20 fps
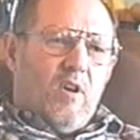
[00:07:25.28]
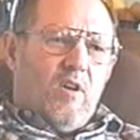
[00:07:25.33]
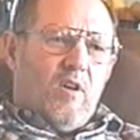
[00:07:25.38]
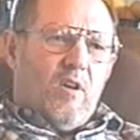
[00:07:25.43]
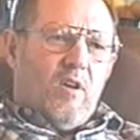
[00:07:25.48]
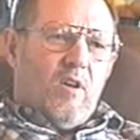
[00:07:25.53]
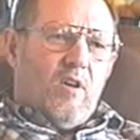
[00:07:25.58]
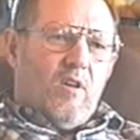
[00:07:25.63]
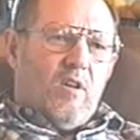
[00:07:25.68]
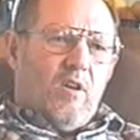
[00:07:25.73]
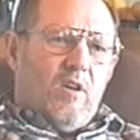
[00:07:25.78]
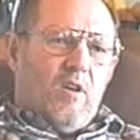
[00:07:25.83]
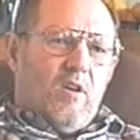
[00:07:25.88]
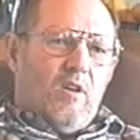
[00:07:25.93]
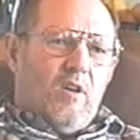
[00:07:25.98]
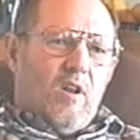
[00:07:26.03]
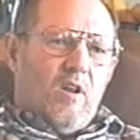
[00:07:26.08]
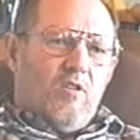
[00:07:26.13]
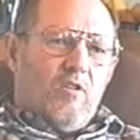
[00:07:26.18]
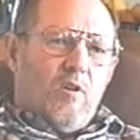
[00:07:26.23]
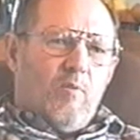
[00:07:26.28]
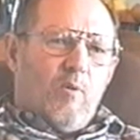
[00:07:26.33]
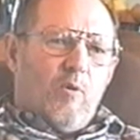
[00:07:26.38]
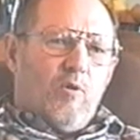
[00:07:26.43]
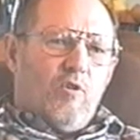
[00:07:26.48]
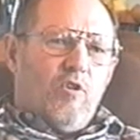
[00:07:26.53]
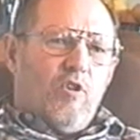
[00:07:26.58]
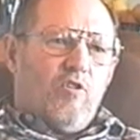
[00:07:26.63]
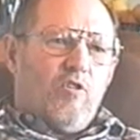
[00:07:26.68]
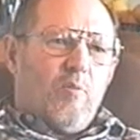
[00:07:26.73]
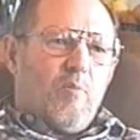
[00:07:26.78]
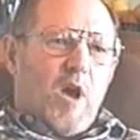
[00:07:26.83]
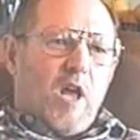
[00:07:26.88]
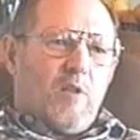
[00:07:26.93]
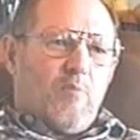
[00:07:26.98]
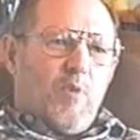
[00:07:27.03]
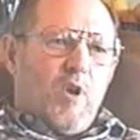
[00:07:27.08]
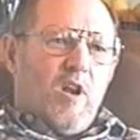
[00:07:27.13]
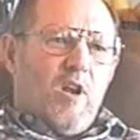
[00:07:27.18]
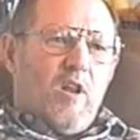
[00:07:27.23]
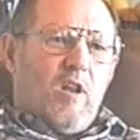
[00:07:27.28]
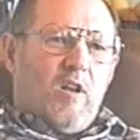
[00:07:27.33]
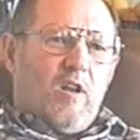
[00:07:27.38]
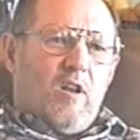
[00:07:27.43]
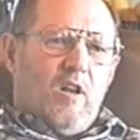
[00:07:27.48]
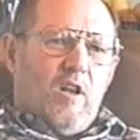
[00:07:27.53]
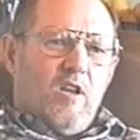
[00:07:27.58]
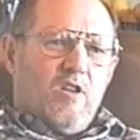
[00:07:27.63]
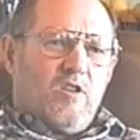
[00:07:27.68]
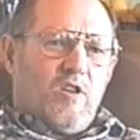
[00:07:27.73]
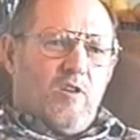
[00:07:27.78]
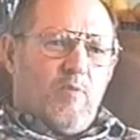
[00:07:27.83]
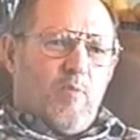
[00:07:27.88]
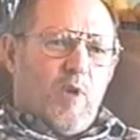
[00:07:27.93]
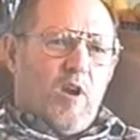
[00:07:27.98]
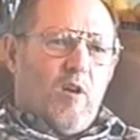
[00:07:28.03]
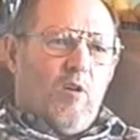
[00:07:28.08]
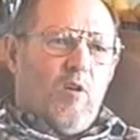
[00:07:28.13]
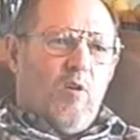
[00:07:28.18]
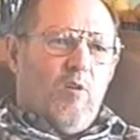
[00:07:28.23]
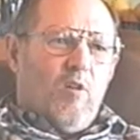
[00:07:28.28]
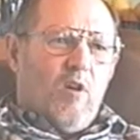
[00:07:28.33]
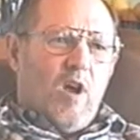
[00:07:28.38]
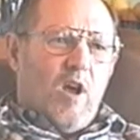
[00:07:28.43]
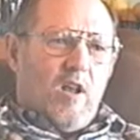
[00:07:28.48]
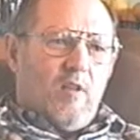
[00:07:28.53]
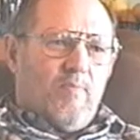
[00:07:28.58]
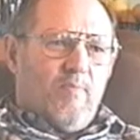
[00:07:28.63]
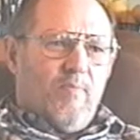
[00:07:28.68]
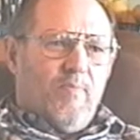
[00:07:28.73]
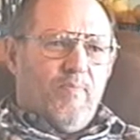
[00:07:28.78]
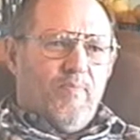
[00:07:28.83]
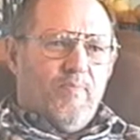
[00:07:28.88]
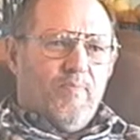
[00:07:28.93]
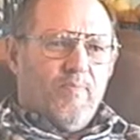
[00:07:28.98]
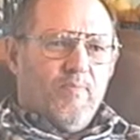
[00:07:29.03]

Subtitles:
and they told me we're just about being in a collision. Better hold on.